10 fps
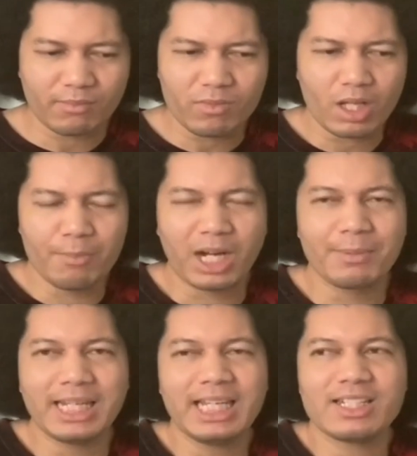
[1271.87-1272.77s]
But I
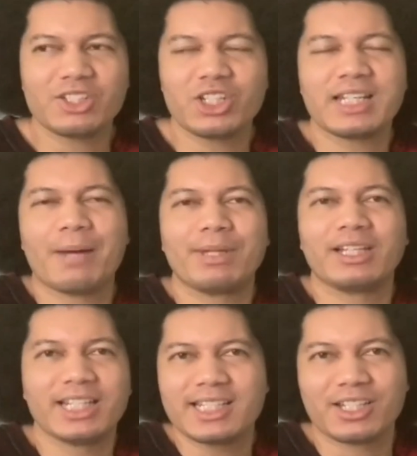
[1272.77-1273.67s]
mean, she's not being
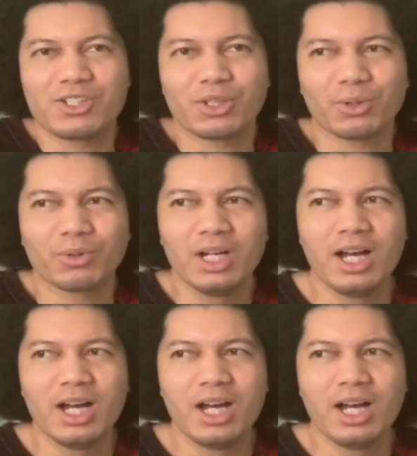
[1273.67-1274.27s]
listened to.